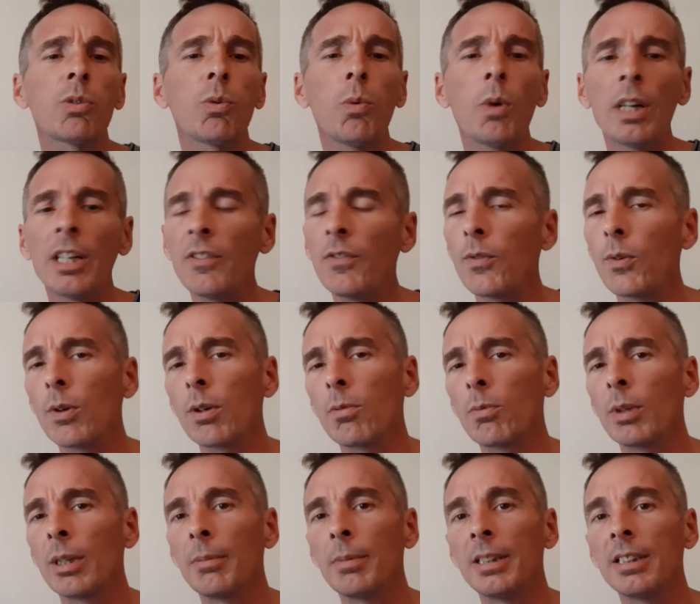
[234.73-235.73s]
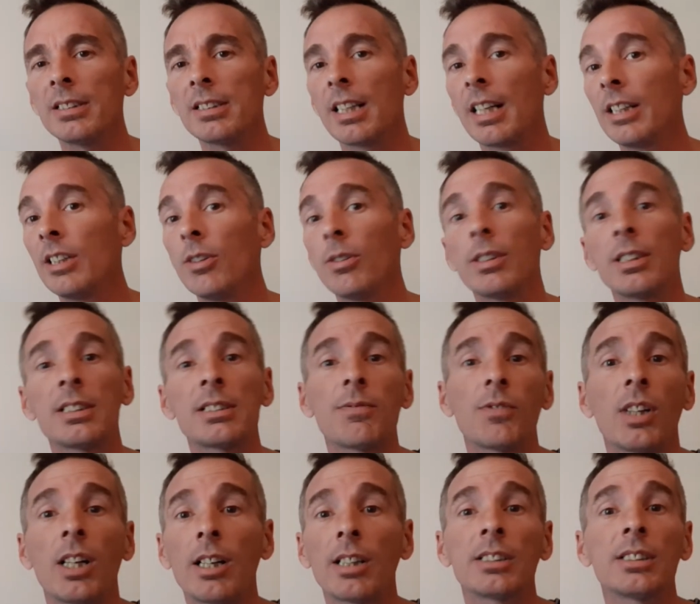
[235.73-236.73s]
24 ribbies. And I know this
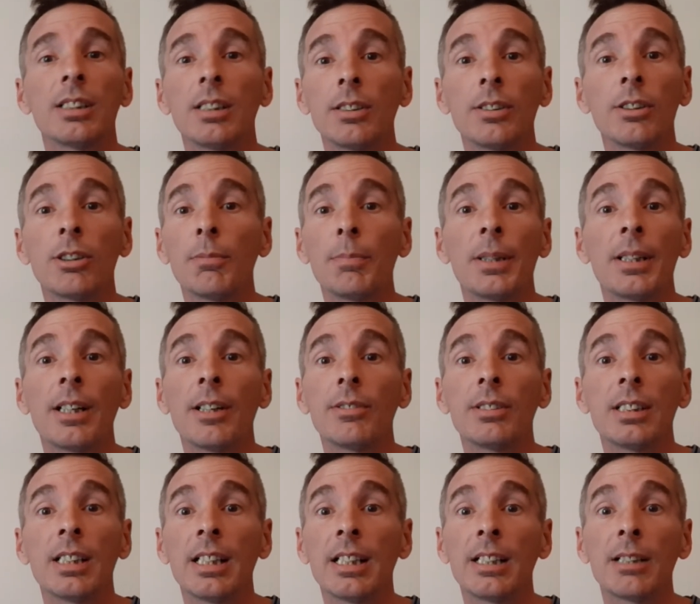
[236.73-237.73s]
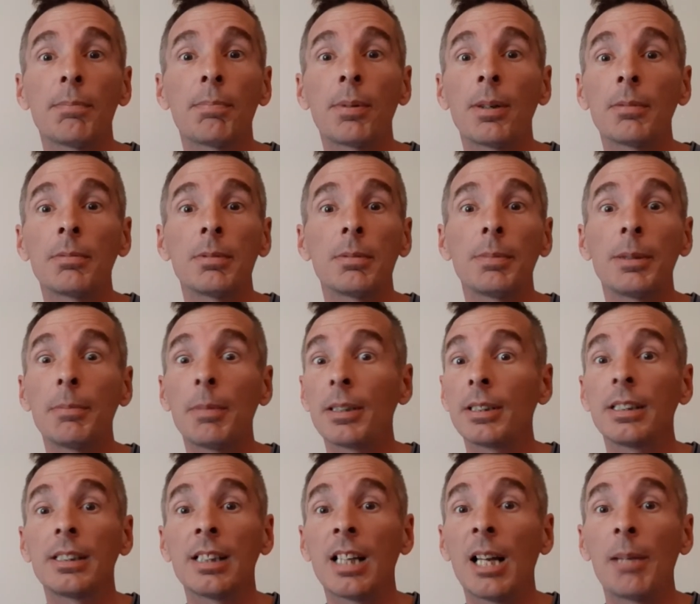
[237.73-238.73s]
vlog's a little bit outdated probably by
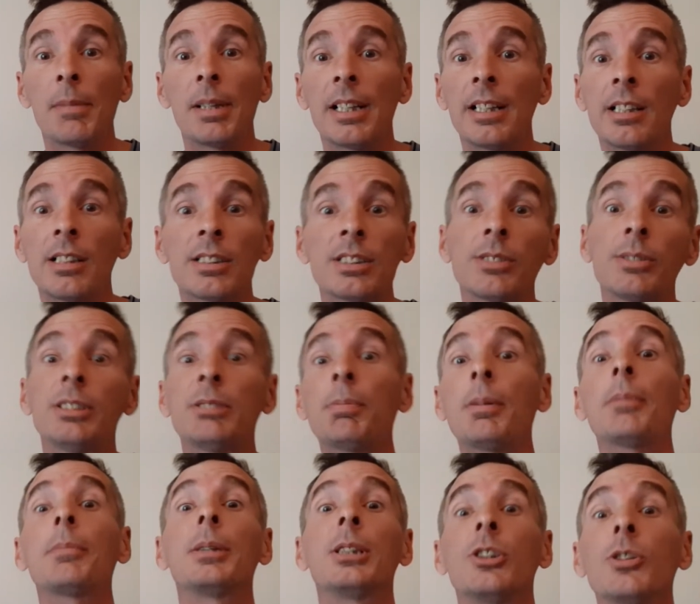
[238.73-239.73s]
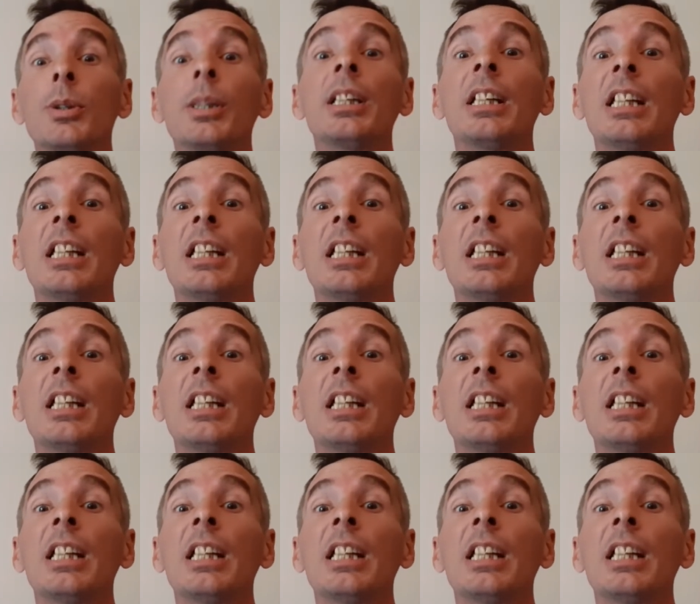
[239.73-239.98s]
the time it airs, so he's probably doing